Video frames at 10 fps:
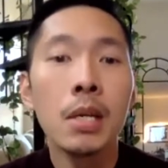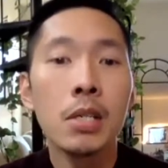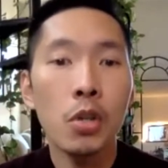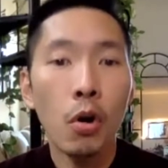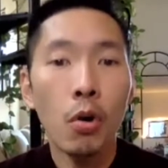
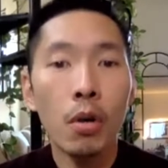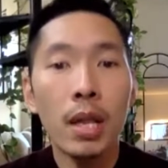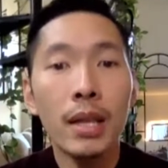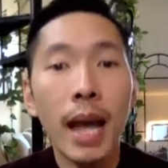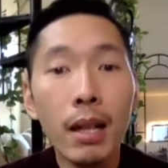So
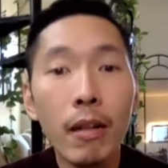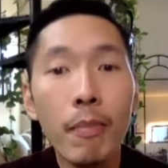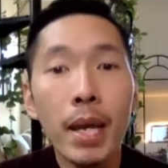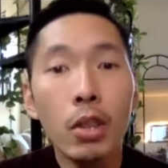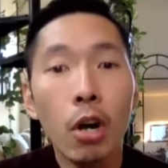the title of
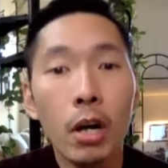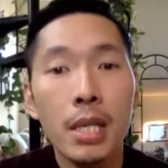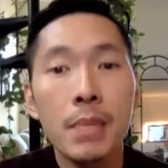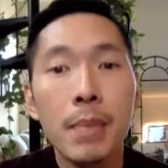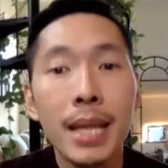my talk
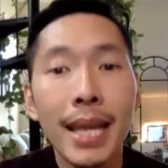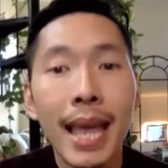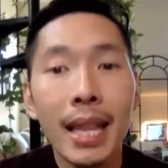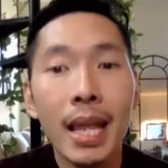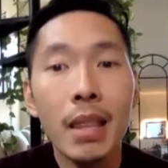is
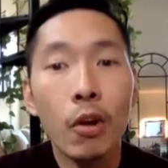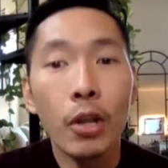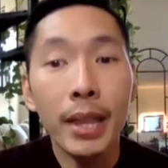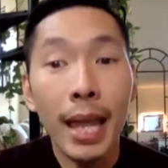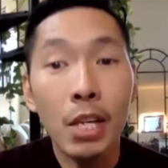Mitigating the
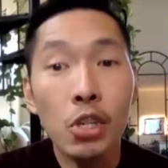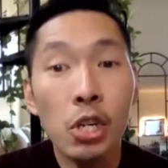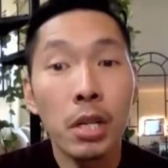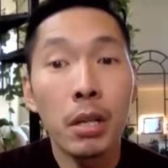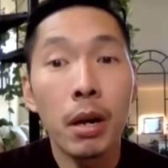
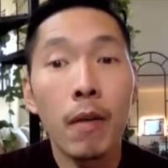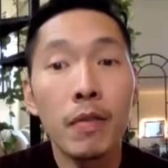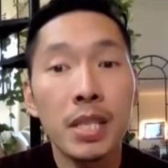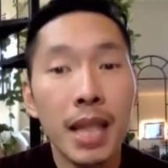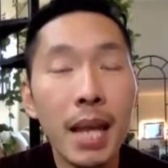Contagion of
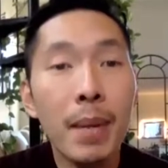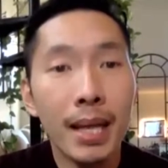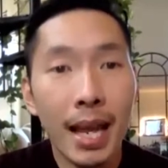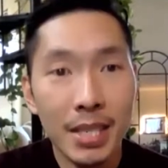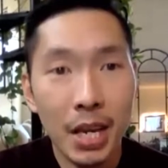
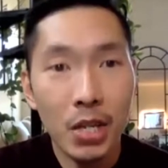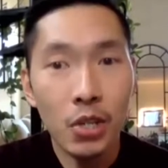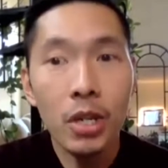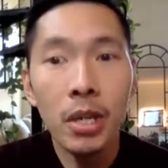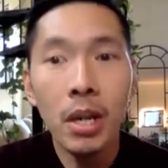
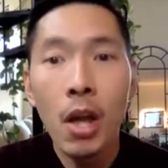Stigmatization,